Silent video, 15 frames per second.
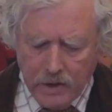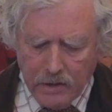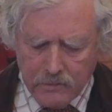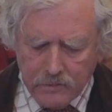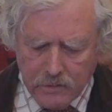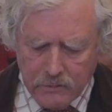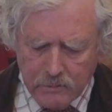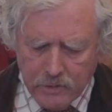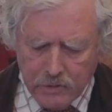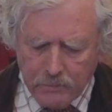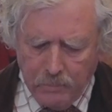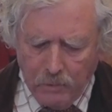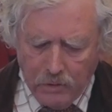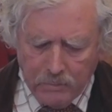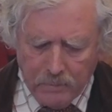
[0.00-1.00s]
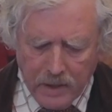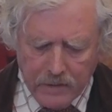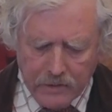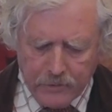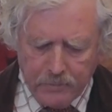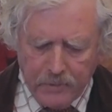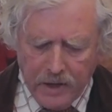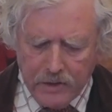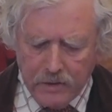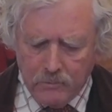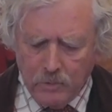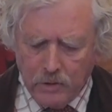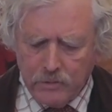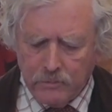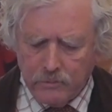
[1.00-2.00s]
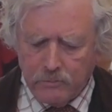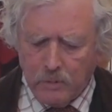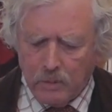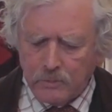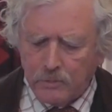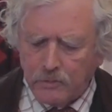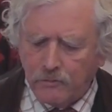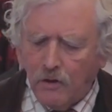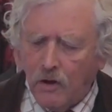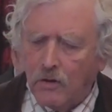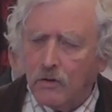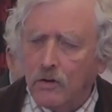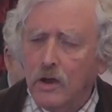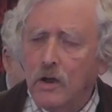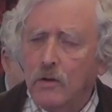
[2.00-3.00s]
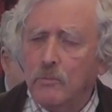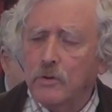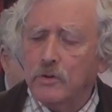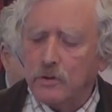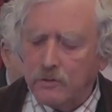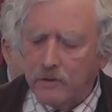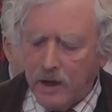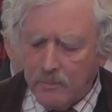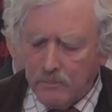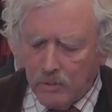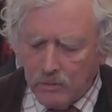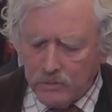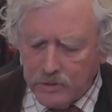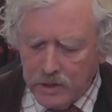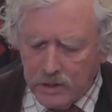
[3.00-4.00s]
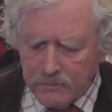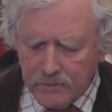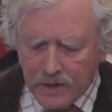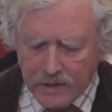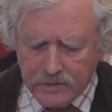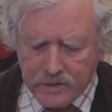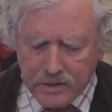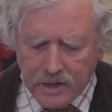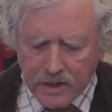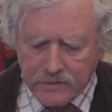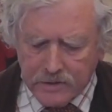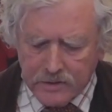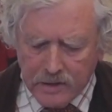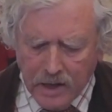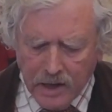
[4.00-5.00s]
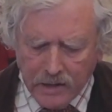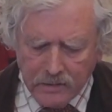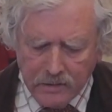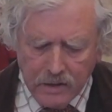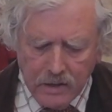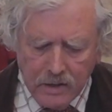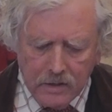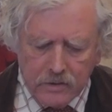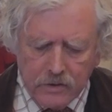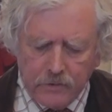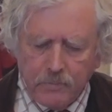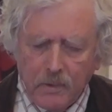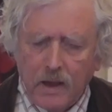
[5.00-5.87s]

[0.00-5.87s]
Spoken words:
to say this book by explaining what was wrong with the Cranbourne deal of 1999